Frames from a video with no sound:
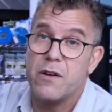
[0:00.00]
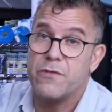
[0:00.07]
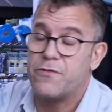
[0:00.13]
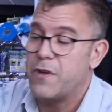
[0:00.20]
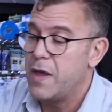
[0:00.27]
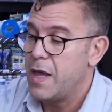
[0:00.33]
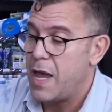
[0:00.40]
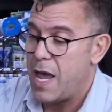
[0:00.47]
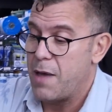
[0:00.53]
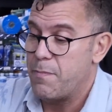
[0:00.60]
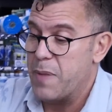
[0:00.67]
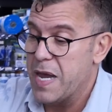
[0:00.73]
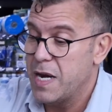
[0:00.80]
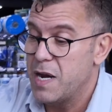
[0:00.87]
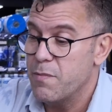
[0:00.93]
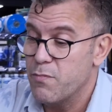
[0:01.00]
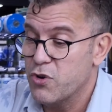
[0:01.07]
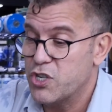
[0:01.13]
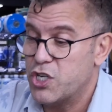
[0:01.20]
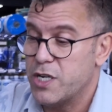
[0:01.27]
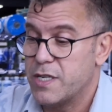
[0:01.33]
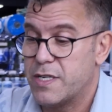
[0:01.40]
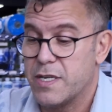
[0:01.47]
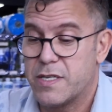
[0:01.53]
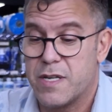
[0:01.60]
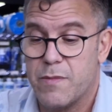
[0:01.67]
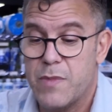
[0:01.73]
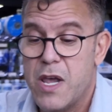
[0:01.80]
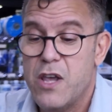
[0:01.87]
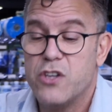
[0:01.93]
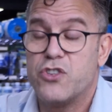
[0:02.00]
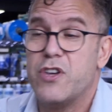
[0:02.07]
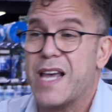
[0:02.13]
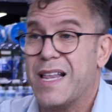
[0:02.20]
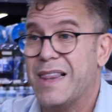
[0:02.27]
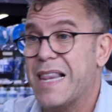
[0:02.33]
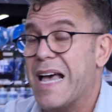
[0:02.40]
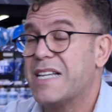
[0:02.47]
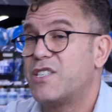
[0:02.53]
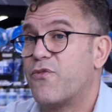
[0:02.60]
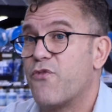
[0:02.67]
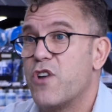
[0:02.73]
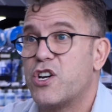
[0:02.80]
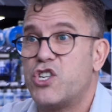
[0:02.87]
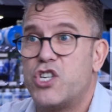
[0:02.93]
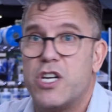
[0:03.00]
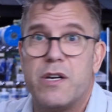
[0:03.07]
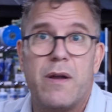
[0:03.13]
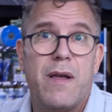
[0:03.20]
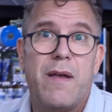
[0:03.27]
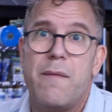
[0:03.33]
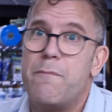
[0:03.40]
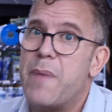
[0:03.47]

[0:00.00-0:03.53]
of pin and bushing system, so you get less friction,